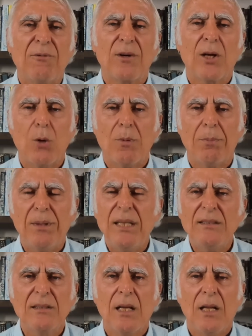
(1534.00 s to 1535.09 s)
for Global
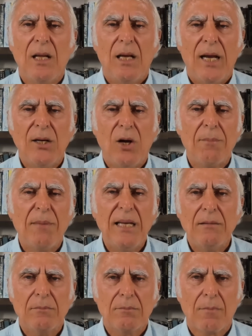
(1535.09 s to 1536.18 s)
Peace. And I
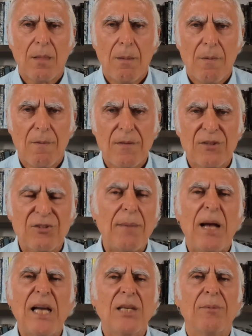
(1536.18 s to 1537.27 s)
made the
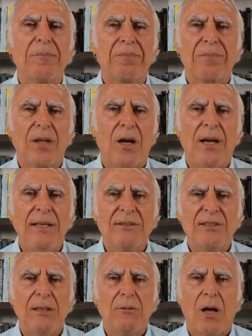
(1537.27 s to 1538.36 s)
same argument. I
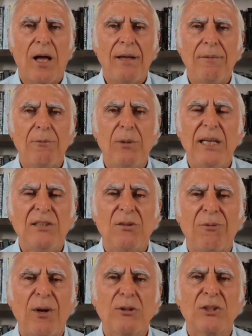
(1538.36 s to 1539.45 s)
said, we need to
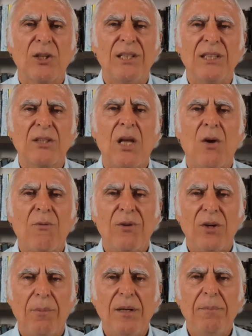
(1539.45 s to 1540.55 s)
focus on this
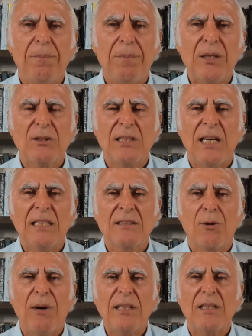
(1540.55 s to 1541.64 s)
phenomenon because it has
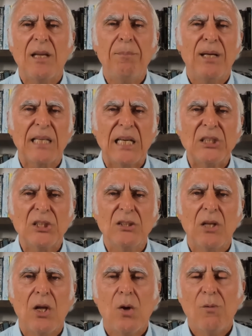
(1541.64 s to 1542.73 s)
direct
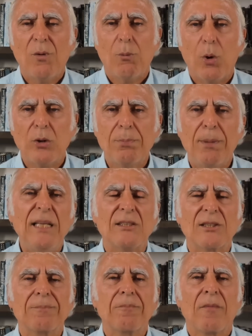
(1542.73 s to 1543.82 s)
implications for world
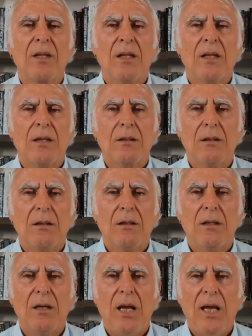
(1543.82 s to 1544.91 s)
peace.
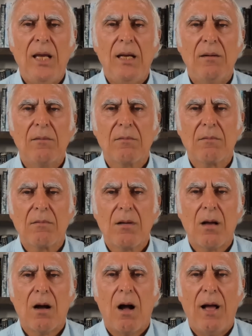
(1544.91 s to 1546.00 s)
And
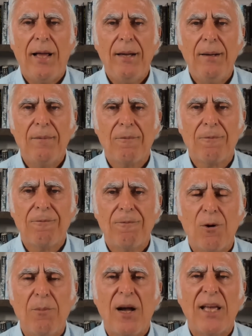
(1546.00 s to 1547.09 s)
I
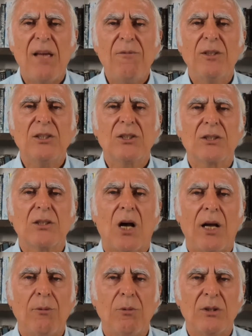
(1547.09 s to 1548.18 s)

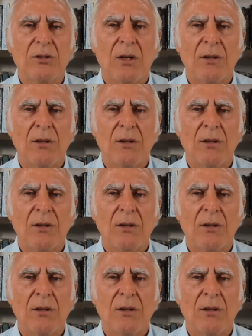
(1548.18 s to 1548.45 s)
was